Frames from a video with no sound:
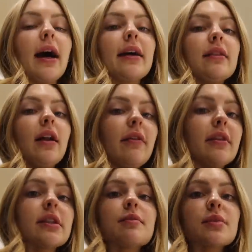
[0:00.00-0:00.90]
I love
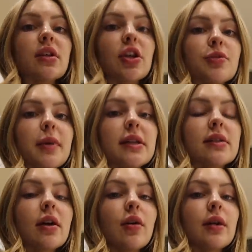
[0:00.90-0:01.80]
this massage place
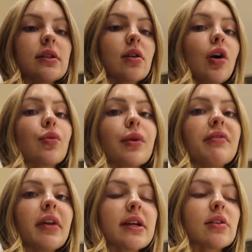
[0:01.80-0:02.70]
though. It's called
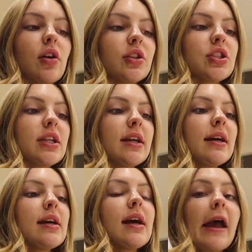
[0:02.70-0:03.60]

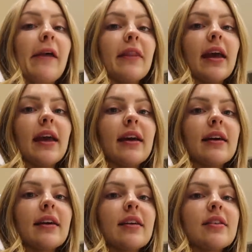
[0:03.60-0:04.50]
Reflexology, and
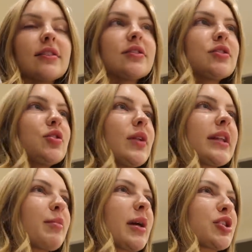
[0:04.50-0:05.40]
they do like
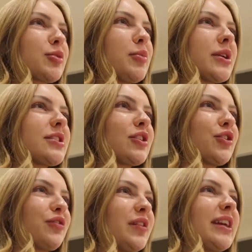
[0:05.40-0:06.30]
the pressure points on
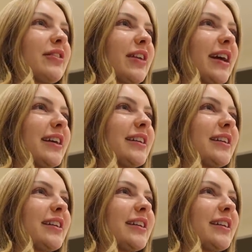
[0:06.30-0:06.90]
your feet, right?